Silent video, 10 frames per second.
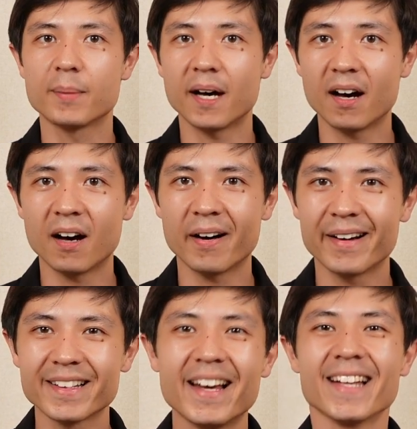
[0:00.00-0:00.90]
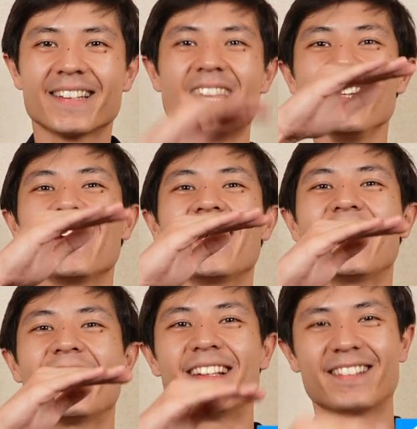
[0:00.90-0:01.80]
about 10
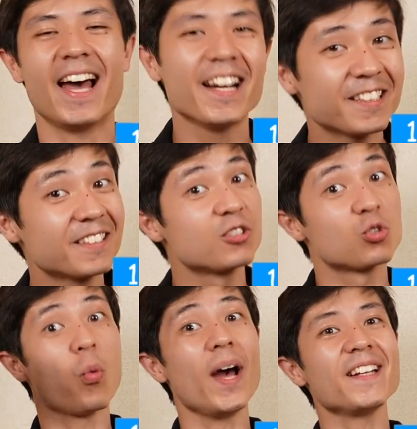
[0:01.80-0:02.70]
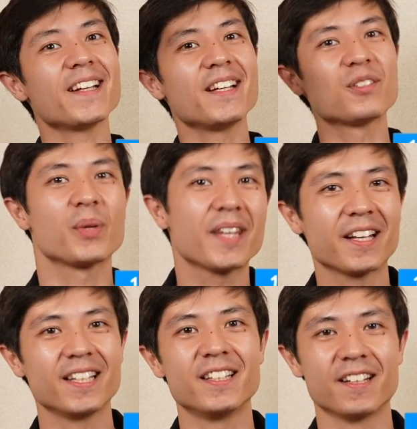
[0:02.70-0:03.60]
days, and it is 20 days
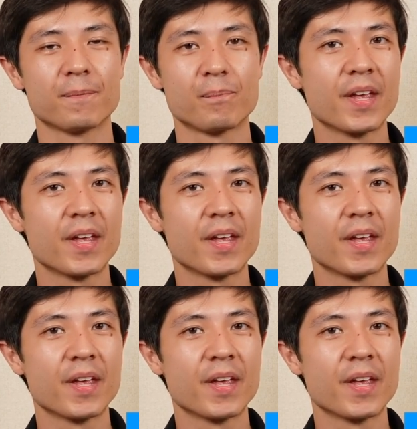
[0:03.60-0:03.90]
without eating.